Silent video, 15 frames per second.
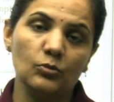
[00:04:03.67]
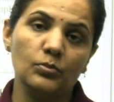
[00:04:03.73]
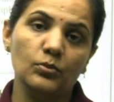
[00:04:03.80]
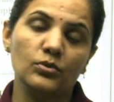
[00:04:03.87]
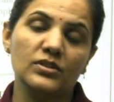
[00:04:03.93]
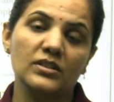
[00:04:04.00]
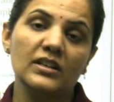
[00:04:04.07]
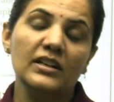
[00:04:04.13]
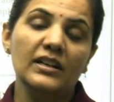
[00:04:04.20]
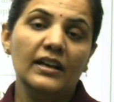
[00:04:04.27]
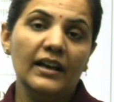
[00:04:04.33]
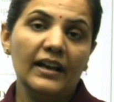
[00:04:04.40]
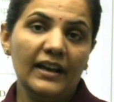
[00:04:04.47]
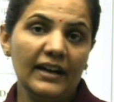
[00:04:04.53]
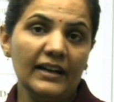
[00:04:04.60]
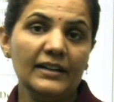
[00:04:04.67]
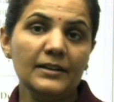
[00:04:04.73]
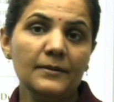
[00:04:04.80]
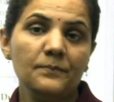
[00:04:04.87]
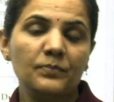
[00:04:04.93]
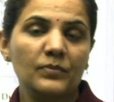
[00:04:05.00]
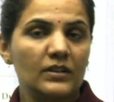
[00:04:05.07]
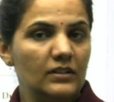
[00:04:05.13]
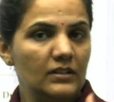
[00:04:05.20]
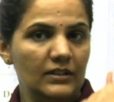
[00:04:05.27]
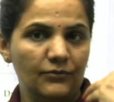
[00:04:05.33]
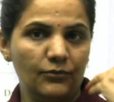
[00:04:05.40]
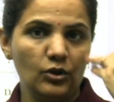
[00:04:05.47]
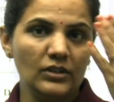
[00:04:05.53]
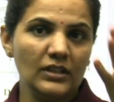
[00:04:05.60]
post. And
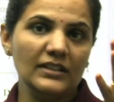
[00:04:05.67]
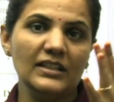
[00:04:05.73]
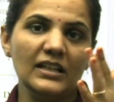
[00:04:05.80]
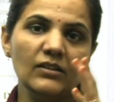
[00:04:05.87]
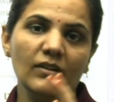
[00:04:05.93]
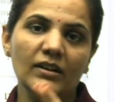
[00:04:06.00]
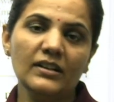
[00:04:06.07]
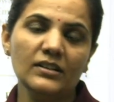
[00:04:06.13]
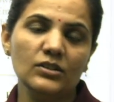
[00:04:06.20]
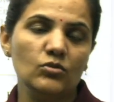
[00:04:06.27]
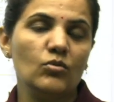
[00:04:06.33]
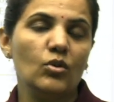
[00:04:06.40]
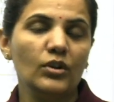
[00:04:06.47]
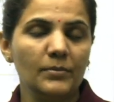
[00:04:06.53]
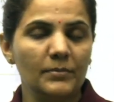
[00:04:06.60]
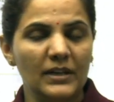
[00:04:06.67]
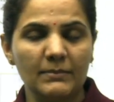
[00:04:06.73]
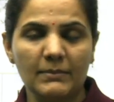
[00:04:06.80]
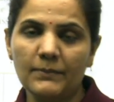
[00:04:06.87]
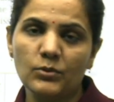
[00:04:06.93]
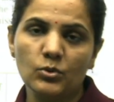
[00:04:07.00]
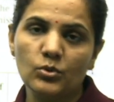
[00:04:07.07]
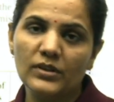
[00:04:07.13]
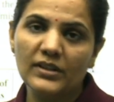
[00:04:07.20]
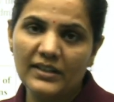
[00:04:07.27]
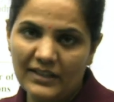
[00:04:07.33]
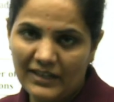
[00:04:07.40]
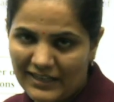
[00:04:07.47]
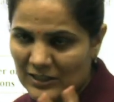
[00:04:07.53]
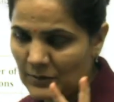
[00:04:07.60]
for the other one, you want minimum 2 year
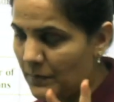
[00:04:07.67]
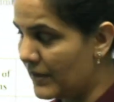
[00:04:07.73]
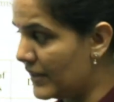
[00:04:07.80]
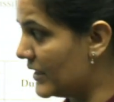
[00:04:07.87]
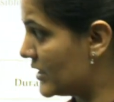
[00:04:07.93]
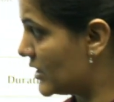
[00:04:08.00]
experience,